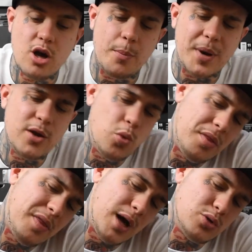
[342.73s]
I paid
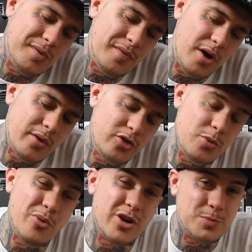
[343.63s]

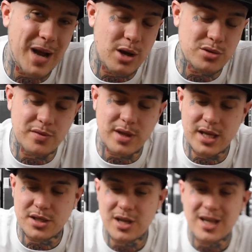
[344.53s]
1,500 British pounds for
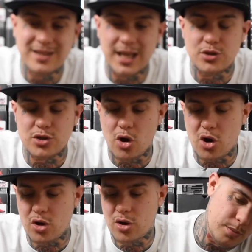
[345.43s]
these, dead
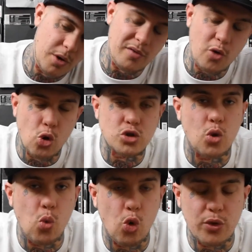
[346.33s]
stock, but of course I
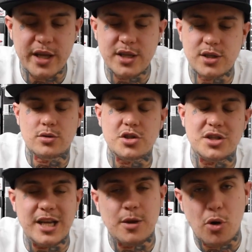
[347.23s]
wore these to
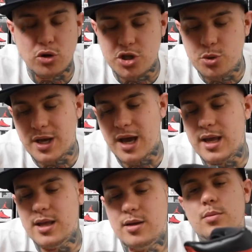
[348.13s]
Sneaker Box UK.
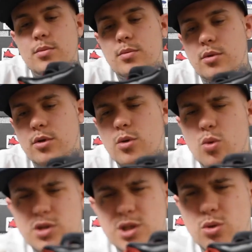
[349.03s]
I don't know why
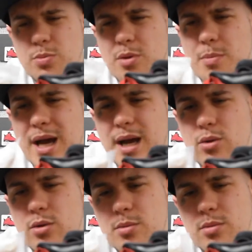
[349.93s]
I still put the bag
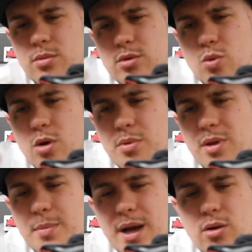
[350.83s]
on them. I don't know why I put
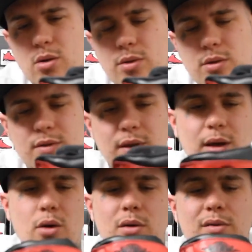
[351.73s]
that back on. I didn't take
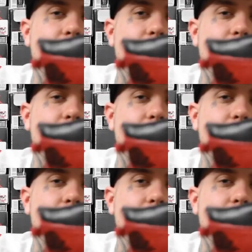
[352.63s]
that off.